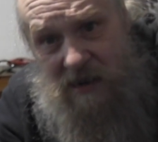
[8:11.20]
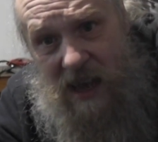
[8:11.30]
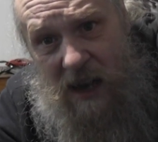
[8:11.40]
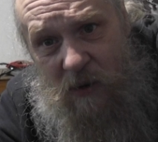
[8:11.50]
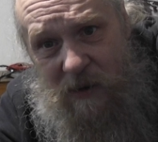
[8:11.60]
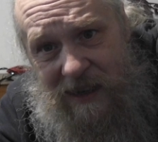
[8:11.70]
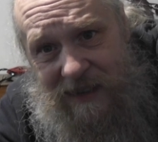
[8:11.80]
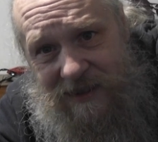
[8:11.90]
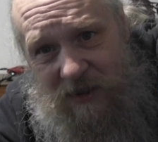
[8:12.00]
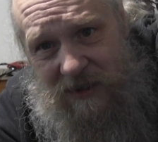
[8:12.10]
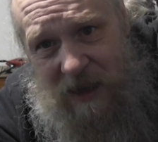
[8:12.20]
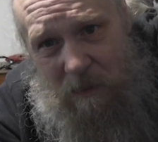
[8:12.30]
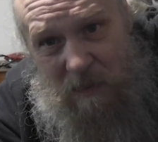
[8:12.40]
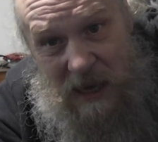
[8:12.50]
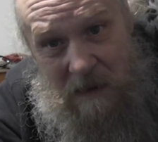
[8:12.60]
yellowy and it's got
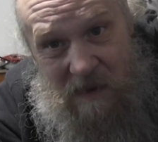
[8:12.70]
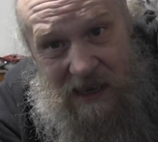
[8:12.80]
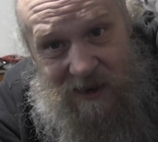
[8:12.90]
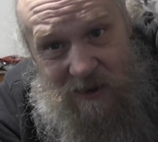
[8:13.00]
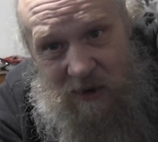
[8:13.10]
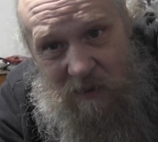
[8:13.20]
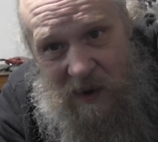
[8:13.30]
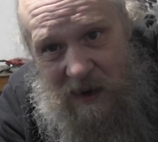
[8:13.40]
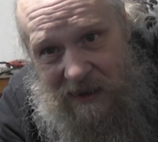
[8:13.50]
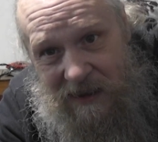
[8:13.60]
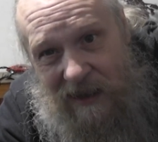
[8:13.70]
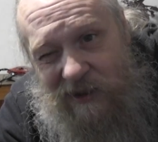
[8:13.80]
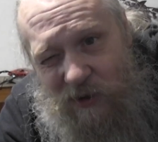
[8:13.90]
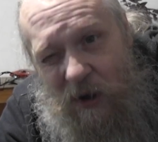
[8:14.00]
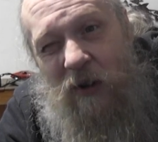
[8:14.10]
that PP look about it,
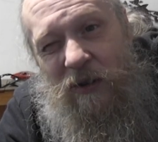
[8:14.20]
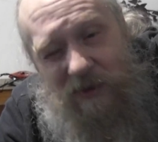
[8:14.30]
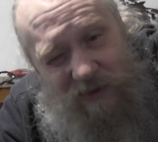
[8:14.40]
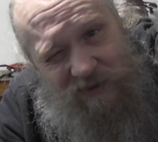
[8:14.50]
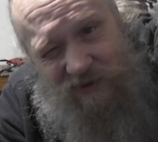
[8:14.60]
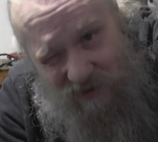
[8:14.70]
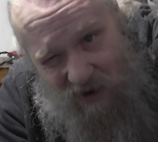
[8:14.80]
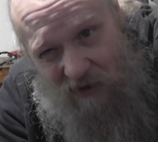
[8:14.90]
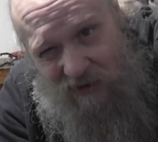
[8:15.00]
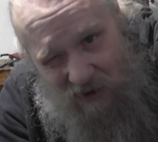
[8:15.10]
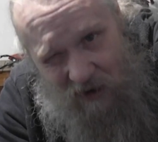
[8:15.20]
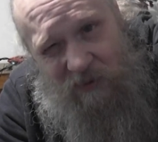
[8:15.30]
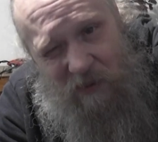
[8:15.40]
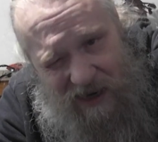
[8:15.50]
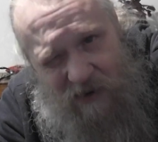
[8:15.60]
like nod,
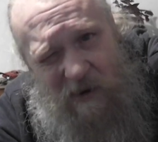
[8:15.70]
wink,